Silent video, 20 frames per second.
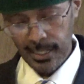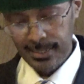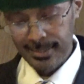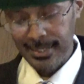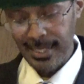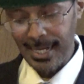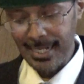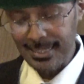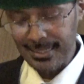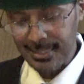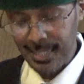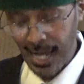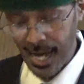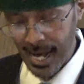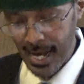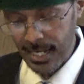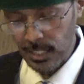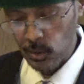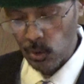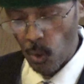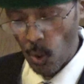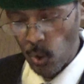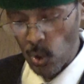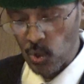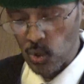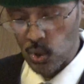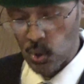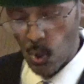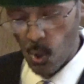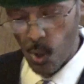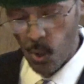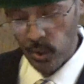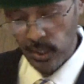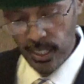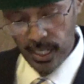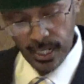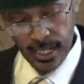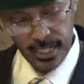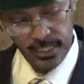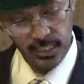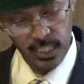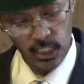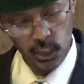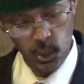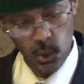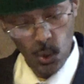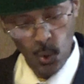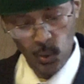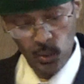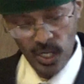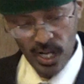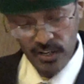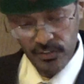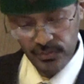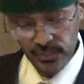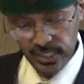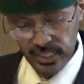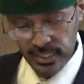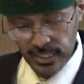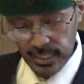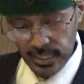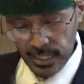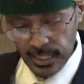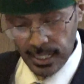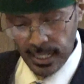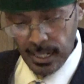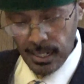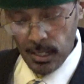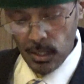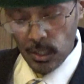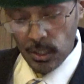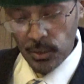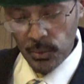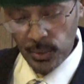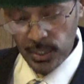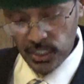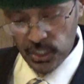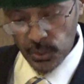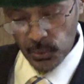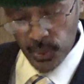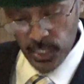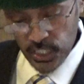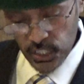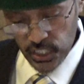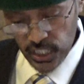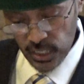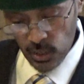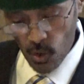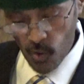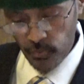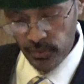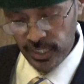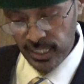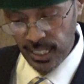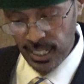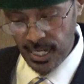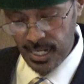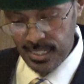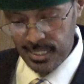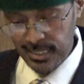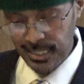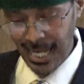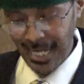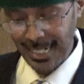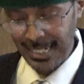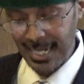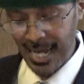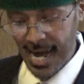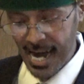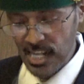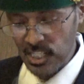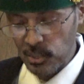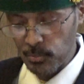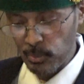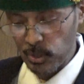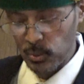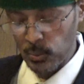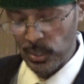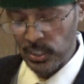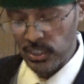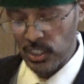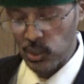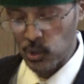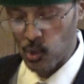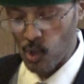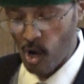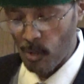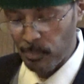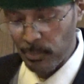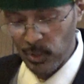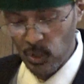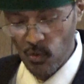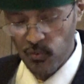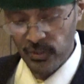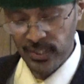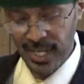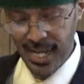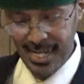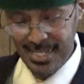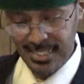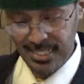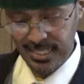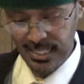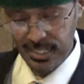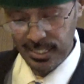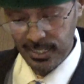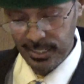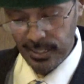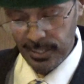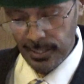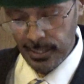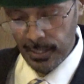The entire torrid zone is the geographic region of the Earth that lies between the Tropic of Cancer,